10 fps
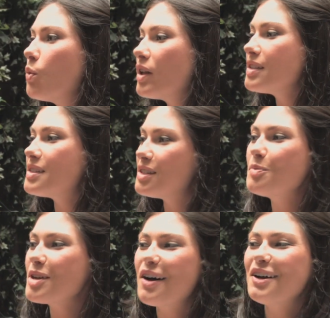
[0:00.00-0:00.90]
Will it still
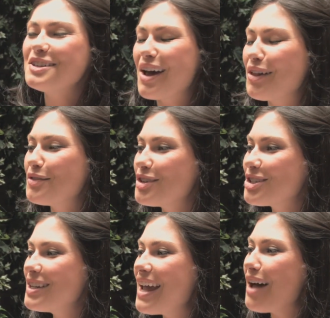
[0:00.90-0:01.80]
be called
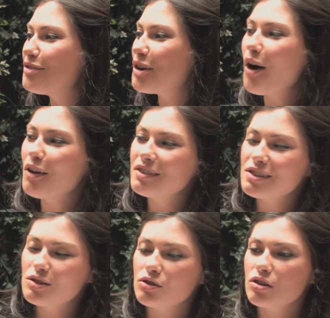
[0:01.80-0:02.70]
television after all of
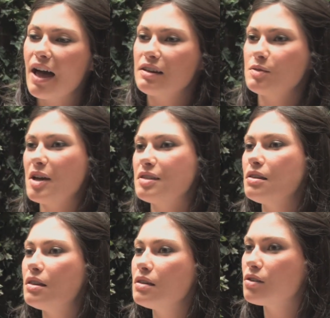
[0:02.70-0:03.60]
these social aspects
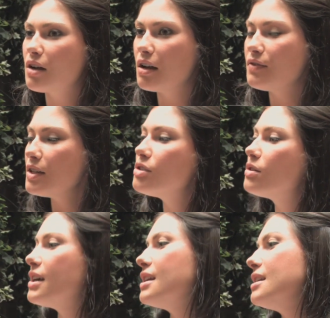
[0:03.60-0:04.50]
and things are kind of
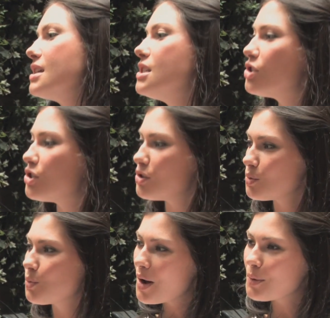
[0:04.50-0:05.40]
integrated into
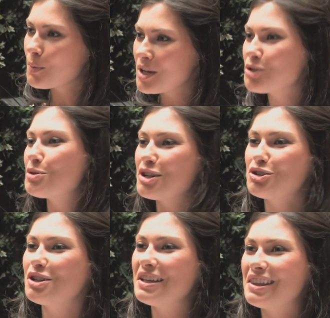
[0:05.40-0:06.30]
what we
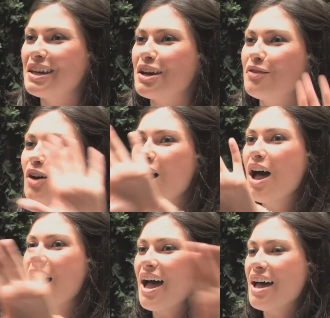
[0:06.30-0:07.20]
traditionally think of
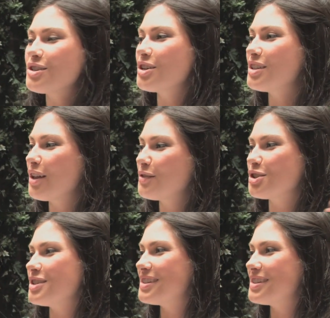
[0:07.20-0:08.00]
as our television